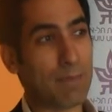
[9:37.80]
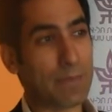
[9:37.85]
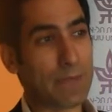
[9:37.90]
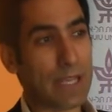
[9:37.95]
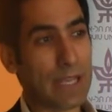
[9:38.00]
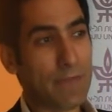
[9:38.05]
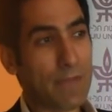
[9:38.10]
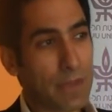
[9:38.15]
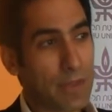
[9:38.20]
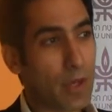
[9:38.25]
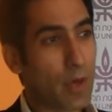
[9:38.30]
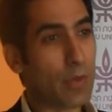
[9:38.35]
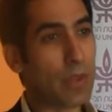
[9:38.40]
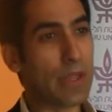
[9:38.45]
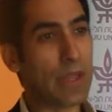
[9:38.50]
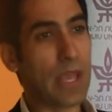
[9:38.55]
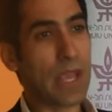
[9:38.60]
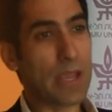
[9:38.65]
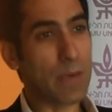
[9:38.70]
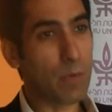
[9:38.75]
even though
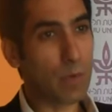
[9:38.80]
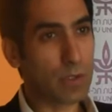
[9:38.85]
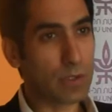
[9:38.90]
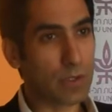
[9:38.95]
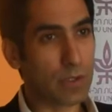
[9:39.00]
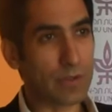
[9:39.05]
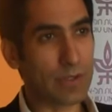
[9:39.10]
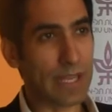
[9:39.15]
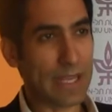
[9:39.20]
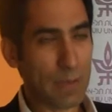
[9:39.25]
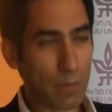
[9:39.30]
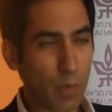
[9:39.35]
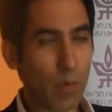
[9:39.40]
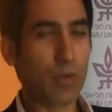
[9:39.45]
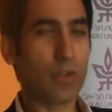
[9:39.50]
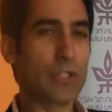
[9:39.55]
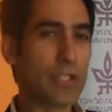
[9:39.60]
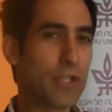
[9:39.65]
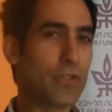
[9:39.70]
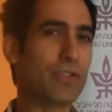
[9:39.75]
that they
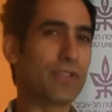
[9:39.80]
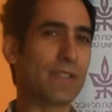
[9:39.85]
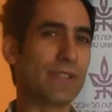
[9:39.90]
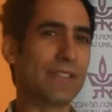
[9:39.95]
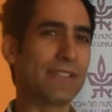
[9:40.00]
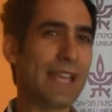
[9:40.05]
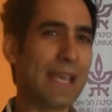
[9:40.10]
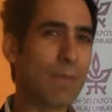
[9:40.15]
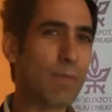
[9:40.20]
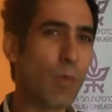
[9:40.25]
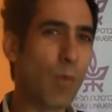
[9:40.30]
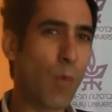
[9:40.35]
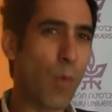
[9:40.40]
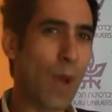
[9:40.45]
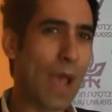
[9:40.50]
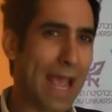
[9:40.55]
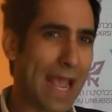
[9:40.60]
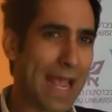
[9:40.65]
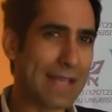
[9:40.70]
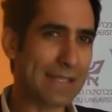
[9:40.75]
will use the same
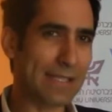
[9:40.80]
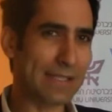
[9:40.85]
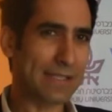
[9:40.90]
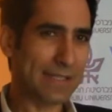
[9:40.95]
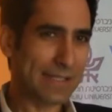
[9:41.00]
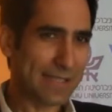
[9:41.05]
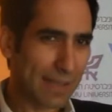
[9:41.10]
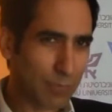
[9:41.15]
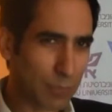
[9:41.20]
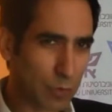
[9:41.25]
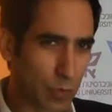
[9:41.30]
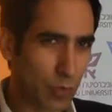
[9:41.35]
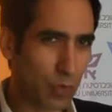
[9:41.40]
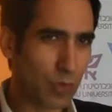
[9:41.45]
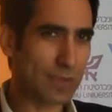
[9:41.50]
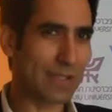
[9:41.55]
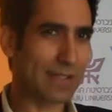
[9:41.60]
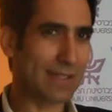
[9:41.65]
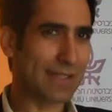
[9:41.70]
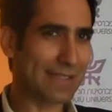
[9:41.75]
ways and the same
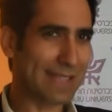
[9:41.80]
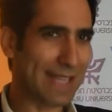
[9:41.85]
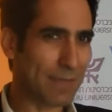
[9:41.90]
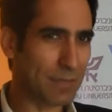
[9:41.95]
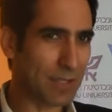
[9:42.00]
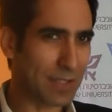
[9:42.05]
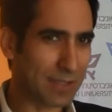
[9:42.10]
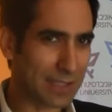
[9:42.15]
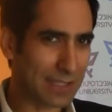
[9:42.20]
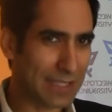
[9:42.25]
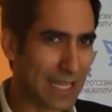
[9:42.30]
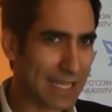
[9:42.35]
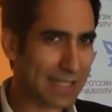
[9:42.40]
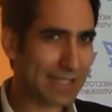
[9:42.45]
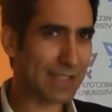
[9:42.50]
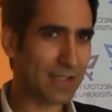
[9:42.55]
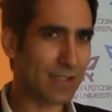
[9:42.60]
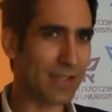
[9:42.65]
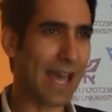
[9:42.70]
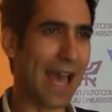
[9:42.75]
tools and the same
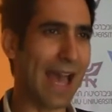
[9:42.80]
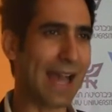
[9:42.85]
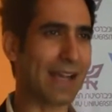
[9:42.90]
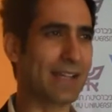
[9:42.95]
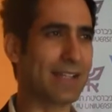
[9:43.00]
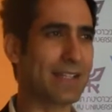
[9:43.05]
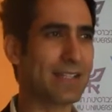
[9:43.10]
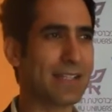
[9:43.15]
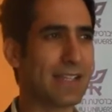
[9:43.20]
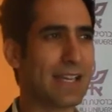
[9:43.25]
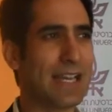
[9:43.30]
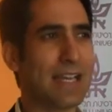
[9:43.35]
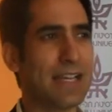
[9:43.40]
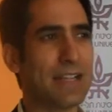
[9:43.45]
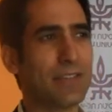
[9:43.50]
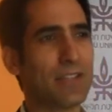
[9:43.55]
techniques to hack us,